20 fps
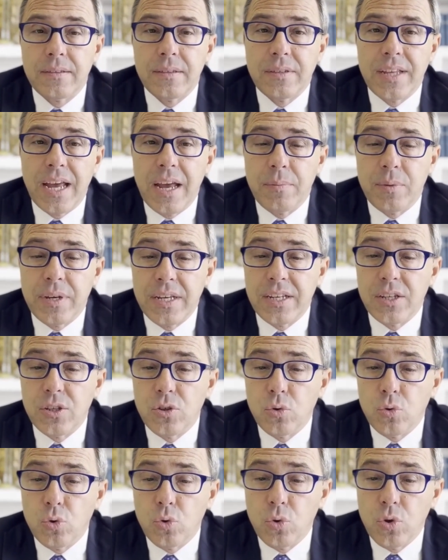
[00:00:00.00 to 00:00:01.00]
type it
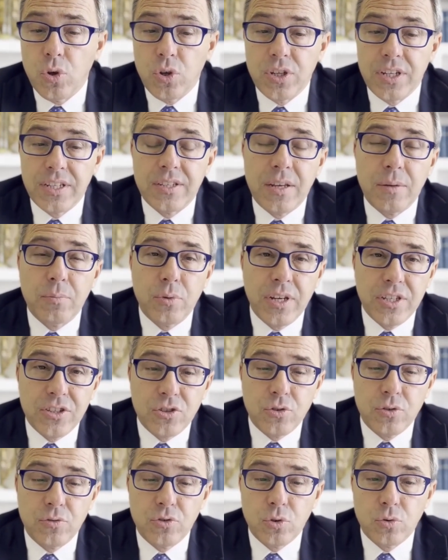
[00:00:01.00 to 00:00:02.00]
into Google in the
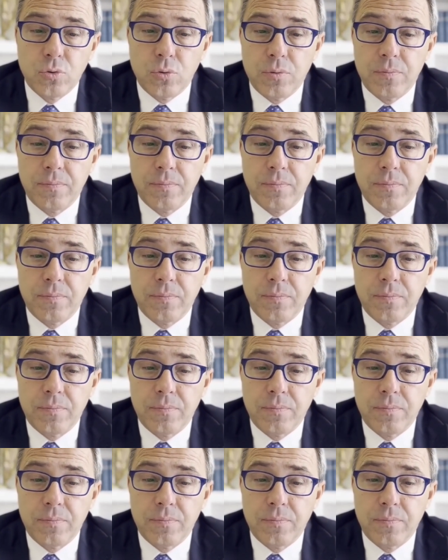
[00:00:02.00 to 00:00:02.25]
press review,